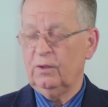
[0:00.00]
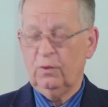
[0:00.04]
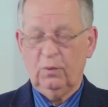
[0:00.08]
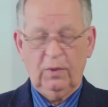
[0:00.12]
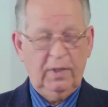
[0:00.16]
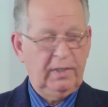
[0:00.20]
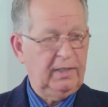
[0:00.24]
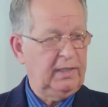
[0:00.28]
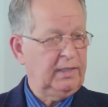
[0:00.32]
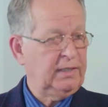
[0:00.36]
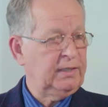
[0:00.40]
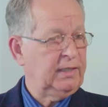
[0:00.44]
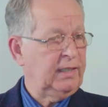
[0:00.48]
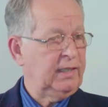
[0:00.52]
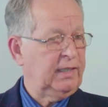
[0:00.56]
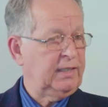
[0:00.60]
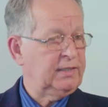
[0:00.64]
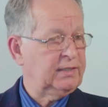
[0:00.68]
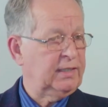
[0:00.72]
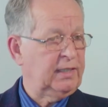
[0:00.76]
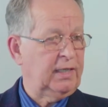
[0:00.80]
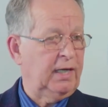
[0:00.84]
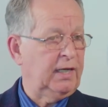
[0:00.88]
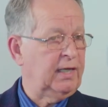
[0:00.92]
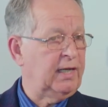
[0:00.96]
When he, he
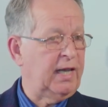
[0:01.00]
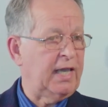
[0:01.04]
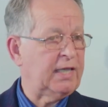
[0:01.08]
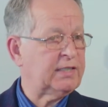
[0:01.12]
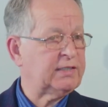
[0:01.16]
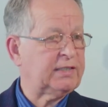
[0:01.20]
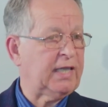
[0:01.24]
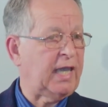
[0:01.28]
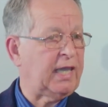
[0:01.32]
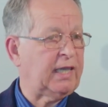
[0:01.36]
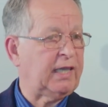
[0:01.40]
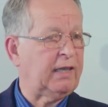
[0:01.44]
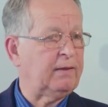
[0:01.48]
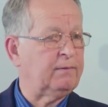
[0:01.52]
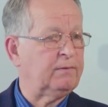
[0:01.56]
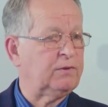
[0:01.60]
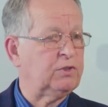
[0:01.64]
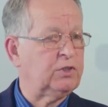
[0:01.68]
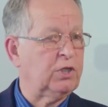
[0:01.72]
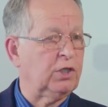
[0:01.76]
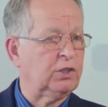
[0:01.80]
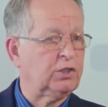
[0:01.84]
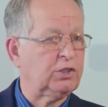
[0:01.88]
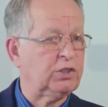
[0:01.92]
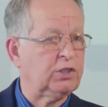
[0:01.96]
said, Unless I can
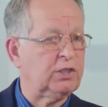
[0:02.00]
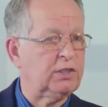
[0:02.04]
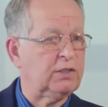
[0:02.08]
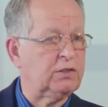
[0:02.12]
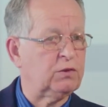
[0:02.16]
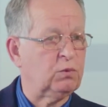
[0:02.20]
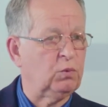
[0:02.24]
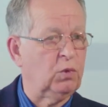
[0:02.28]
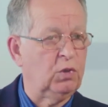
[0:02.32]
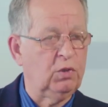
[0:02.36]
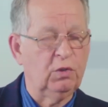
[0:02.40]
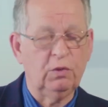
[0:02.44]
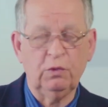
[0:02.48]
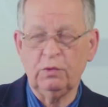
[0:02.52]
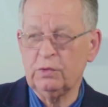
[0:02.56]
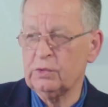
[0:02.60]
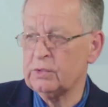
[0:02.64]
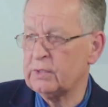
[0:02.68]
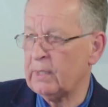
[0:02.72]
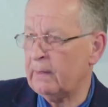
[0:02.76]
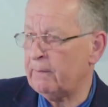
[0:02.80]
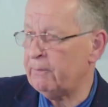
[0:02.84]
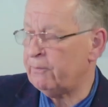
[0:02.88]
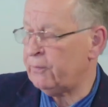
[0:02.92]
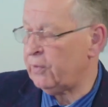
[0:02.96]
touch his
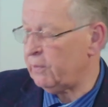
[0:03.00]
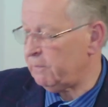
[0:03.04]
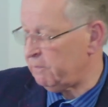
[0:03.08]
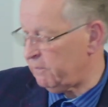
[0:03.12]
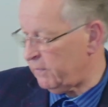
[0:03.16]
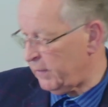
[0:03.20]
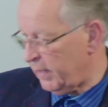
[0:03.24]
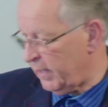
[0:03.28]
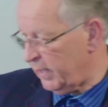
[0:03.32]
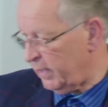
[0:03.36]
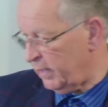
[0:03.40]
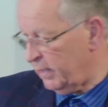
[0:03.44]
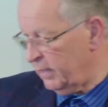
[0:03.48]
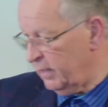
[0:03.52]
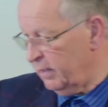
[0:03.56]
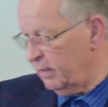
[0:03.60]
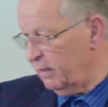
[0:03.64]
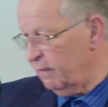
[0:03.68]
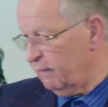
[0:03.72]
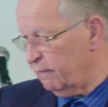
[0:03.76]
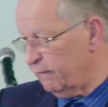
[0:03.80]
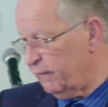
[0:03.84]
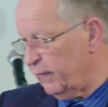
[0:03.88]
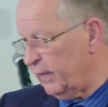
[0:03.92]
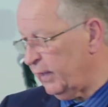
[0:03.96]
wounds and put my
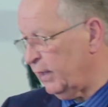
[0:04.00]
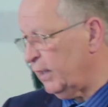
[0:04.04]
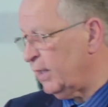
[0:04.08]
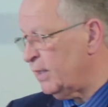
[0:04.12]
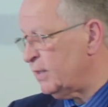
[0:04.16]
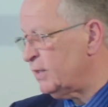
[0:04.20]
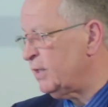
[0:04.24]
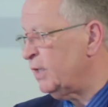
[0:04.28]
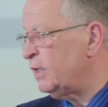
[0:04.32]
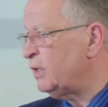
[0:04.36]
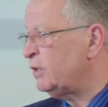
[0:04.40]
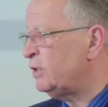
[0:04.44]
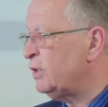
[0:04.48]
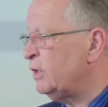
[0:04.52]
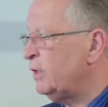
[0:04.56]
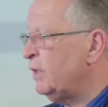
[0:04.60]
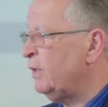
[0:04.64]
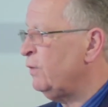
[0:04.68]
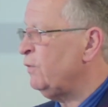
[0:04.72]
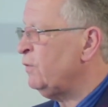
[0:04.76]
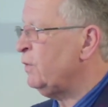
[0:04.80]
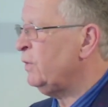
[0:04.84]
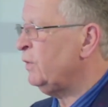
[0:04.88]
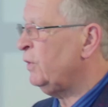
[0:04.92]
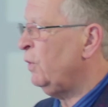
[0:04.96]
fingers into
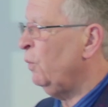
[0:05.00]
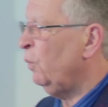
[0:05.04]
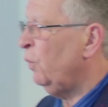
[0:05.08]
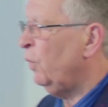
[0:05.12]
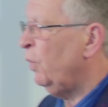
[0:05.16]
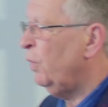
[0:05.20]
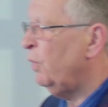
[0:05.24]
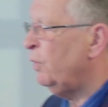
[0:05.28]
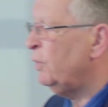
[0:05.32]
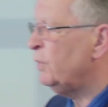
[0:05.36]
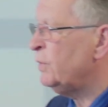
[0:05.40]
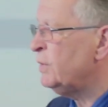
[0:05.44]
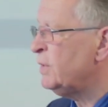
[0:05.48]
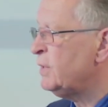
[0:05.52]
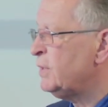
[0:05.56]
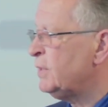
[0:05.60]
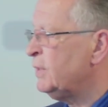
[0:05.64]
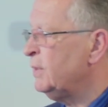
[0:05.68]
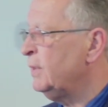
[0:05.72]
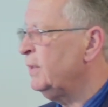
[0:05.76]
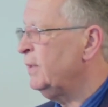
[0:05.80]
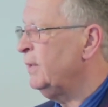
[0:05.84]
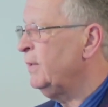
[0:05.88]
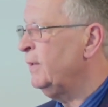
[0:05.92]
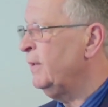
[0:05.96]
the, the wounds,
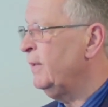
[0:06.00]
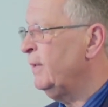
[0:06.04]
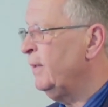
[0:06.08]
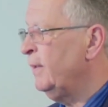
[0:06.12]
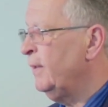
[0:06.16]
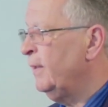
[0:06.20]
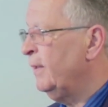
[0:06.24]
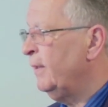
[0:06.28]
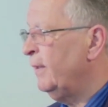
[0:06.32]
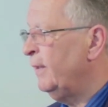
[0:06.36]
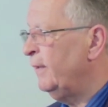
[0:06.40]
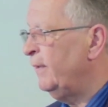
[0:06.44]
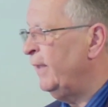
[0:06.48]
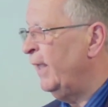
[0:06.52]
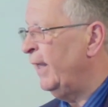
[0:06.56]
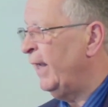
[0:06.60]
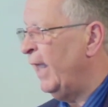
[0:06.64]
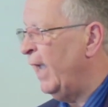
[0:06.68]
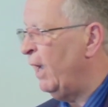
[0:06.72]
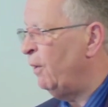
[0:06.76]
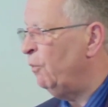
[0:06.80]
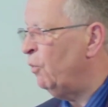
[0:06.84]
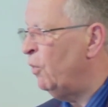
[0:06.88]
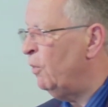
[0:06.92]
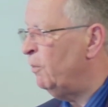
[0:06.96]
then
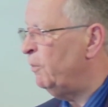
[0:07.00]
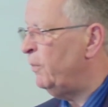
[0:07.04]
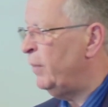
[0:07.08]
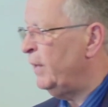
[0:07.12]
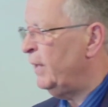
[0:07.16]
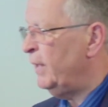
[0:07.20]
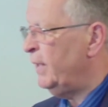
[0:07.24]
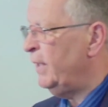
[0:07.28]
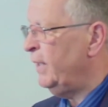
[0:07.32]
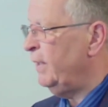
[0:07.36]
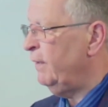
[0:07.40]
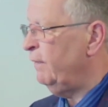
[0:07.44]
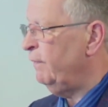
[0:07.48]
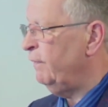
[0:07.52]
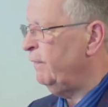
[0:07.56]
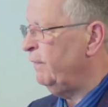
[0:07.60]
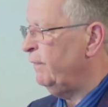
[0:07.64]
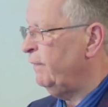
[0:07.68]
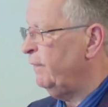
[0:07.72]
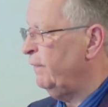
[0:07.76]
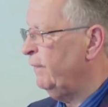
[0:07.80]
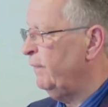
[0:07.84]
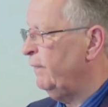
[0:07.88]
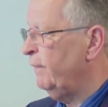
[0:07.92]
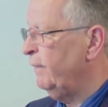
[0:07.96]
I won't believe.
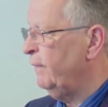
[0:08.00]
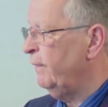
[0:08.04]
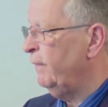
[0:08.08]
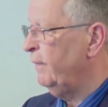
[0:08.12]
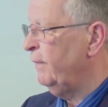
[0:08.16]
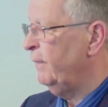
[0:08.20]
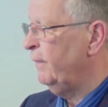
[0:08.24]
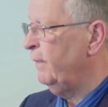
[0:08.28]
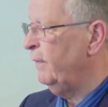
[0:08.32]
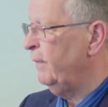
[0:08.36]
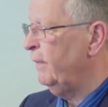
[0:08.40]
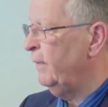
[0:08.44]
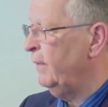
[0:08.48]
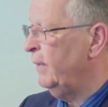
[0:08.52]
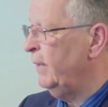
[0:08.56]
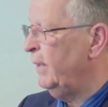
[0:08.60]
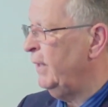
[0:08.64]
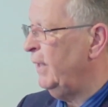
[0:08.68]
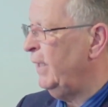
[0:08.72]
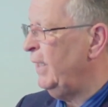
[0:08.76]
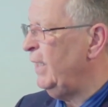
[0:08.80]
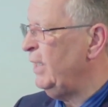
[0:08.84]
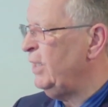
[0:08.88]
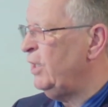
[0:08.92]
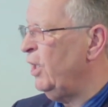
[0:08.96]

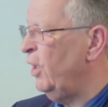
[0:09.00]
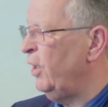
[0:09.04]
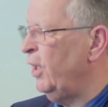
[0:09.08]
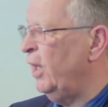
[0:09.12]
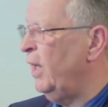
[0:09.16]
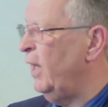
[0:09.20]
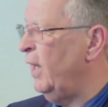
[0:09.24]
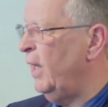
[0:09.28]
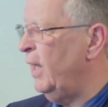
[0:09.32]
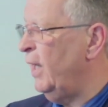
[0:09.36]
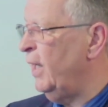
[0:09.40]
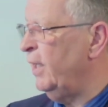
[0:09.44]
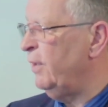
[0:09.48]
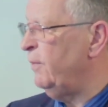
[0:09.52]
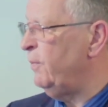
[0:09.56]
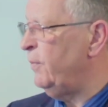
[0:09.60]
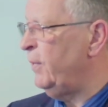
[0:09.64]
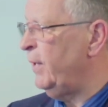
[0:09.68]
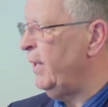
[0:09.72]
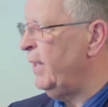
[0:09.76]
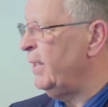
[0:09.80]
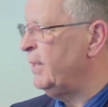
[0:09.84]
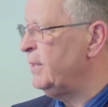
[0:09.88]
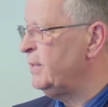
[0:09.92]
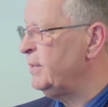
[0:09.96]
He got a hard
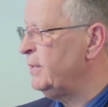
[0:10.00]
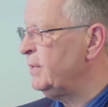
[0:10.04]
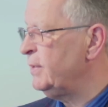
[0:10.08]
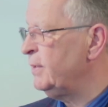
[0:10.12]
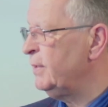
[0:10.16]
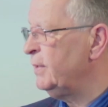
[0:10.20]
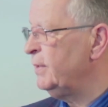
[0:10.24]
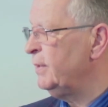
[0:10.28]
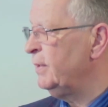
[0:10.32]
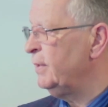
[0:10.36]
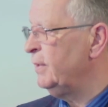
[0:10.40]
press.